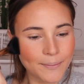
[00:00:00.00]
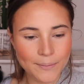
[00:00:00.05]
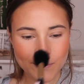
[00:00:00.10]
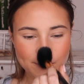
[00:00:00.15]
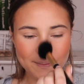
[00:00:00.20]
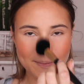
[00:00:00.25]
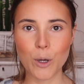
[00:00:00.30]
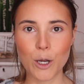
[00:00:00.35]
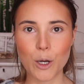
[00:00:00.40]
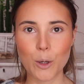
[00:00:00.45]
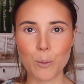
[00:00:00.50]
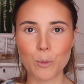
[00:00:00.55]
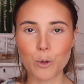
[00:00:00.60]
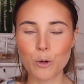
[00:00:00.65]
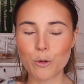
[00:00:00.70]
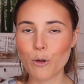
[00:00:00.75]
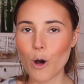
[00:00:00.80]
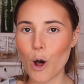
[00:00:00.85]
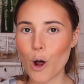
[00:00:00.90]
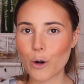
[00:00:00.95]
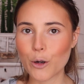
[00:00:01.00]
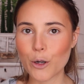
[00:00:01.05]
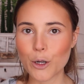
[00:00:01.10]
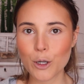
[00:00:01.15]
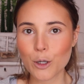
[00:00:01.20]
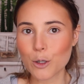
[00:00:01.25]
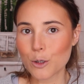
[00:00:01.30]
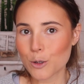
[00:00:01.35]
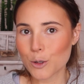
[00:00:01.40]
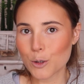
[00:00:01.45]
I'm going to move on
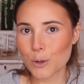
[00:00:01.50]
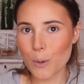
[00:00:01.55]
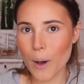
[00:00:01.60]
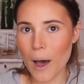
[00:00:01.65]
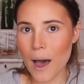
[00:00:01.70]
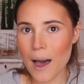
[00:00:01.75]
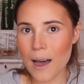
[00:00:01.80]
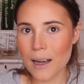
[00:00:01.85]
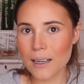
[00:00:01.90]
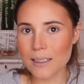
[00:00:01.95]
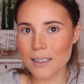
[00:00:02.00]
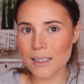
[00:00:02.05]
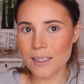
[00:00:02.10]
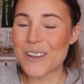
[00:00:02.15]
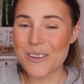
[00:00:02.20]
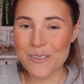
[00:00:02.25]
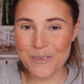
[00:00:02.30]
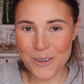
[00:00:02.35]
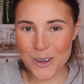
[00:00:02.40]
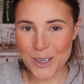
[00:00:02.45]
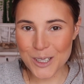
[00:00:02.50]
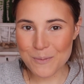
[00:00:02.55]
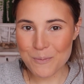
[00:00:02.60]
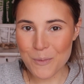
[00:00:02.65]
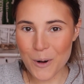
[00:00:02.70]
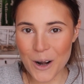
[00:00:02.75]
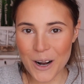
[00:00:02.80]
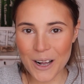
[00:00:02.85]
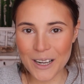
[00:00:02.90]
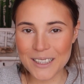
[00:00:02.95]
to eyes. The first
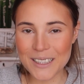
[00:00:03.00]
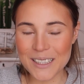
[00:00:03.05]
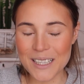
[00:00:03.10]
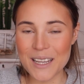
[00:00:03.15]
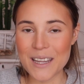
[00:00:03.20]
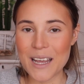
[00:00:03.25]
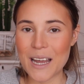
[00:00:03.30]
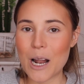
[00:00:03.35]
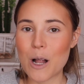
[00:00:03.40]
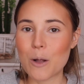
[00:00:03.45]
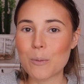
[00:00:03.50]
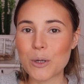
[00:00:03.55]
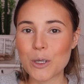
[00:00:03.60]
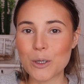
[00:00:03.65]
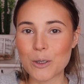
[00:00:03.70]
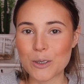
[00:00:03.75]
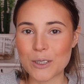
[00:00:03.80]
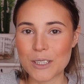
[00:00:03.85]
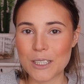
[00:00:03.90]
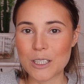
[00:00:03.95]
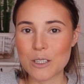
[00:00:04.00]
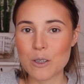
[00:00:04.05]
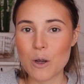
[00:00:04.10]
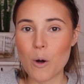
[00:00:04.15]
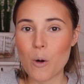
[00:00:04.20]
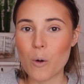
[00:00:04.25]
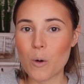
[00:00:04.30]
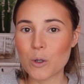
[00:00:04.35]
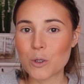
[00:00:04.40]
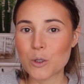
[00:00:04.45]
product that I'll be using
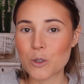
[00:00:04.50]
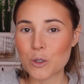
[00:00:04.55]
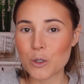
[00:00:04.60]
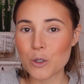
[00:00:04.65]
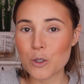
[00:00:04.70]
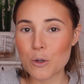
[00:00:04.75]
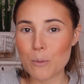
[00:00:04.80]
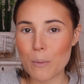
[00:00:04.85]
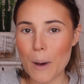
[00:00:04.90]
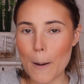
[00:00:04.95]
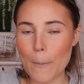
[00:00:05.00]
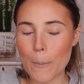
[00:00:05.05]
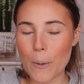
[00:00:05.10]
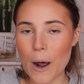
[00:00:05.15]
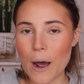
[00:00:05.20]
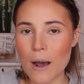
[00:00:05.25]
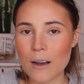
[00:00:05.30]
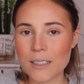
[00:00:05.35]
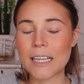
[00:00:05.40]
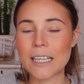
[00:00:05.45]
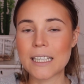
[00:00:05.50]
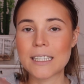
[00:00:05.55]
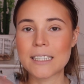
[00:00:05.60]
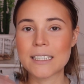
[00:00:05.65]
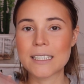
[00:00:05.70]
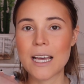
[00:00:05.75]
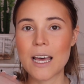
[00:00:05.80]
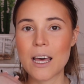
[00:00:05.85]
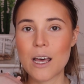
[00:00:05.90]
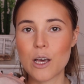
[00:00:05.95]
to do my brows
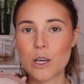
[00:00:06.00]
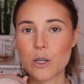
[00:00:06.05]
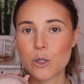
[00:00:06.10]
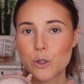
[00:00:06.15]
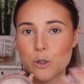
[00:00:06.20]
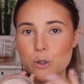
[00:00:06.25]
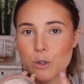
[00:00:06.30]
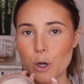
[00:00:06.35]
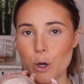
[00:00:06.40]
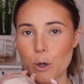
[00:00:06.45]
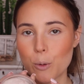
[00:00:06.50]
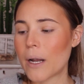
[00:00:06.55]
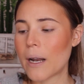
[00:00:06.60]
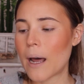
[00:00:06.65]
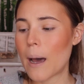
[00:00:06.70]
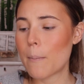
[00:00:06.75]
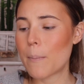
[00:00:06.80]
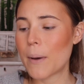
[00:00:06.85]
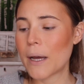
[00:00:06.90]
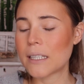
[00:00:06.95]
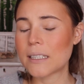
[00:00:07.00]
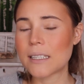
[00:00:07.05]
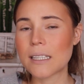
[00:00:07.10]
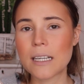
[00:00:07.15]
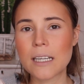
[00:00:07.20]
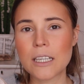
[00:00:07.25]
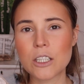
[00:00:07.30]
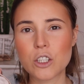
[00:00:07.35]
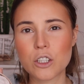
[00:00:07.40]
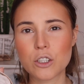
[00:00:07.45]
is soap. I
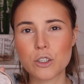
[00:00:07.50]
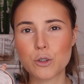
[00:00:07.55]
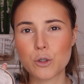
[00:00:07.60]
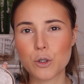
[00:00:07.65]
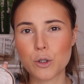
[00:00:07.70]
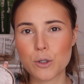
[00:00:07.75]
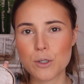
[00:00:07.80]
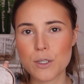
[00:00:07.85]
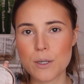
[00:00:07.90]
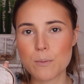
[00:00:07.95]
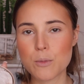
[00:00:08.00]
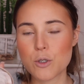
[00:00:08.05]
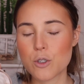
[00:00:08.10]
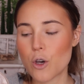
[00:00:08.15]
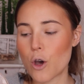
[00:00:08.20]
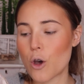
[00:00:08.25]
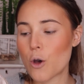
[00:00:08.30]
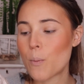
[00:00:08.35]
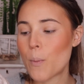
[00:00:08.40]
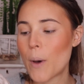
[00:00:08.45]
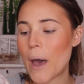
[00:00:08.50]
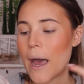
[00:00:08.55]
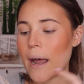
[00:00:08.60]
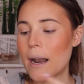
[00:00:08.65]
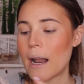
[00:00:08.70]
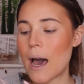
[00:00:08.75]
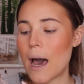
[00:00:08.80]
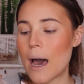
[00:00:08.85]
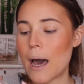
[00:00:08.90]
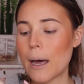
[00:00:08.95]
basically just took some soap and
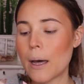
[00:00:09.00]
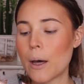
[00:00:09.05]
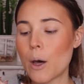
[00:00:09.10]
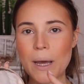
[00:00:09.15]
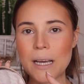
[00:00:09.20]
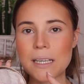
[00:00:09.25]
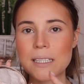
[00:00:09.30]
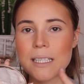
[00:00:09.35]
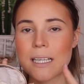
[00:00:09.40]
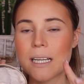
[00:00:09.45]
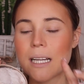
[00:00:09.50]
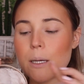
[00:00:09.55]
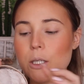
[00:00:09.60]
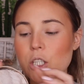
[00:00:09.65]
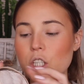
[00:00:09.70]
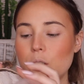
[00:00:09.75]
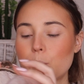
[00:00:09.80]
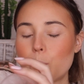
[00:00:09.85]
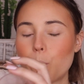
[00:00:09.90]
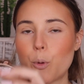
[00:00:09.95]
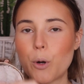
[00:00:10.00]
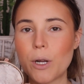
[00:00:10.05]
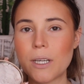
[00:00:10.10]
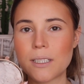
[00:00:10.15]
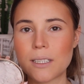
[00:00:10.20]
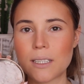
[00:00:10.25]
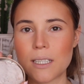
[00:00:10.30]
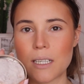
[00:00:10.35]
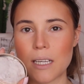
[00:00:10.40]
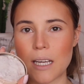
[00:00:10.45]
I basically just
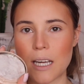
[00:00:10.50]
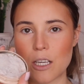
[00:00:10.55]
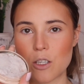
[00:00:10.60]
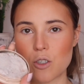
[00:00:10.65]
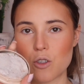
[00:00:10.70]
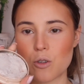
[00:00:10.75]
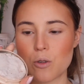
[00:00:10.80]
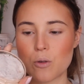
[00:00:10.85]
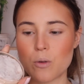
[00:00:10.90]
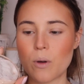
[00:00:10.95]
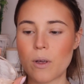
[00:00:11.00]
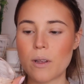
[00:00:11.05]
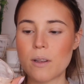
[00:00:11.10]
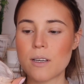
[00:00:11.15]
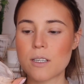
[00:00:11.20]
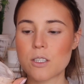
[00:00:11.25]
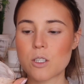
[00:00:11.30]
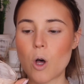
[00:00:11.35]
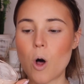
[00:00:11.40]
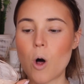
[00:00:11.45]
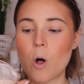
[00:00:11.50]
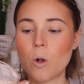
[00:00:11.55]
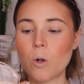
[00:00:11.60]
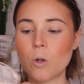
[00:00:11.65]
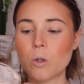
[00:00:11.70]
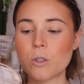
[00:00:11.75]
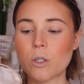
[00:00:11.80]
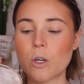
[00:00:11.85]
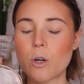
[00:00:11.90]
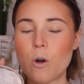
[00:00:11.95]
pressed it into this
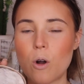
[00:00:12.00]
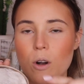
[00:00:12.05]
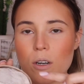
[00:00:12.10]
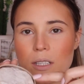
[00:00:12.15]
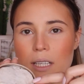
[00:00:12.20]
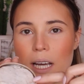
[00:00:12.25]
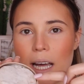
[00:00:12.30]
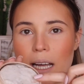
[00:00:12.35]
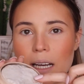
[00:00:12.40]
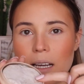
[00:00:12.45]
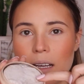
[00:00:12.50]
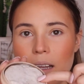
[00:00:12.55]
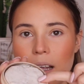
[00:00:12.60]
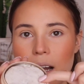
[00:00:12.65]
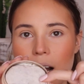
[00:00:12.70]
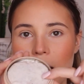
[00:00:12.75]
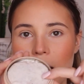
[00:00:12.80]
old container that I